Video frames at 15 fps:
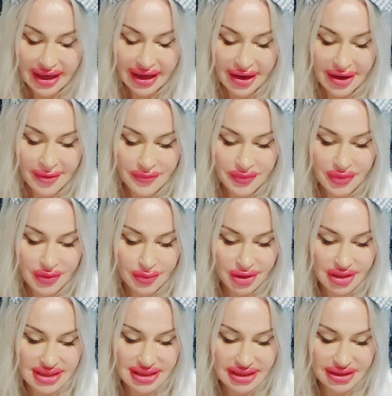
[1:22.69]
The
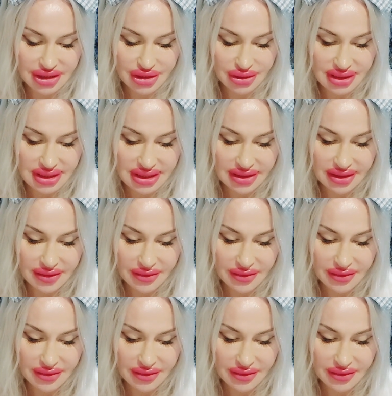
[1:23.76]
person that you're dealing